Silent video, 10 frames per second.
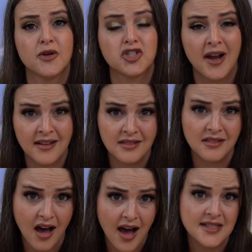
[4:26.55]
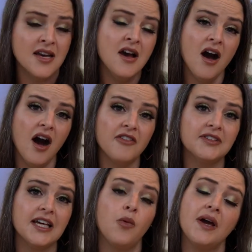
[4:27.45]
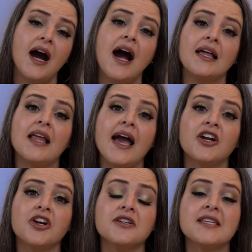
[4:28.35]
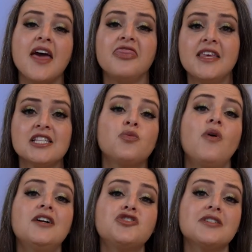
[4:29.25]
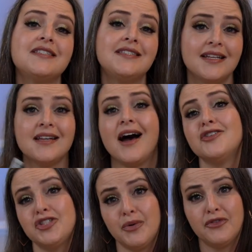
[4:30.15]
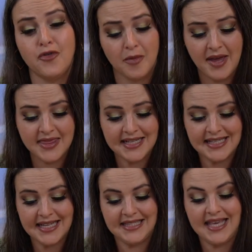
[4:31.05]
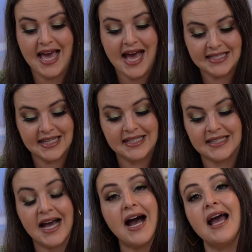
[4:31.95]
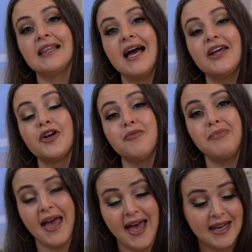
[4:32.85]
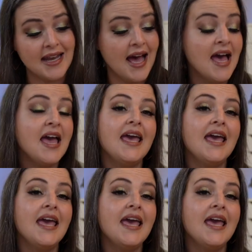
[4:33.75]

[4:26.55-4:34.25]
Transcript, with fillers: So I try a lot of liquid eyeliners, and this one just did not do it for me. This is the Essence Eyeliner Pen.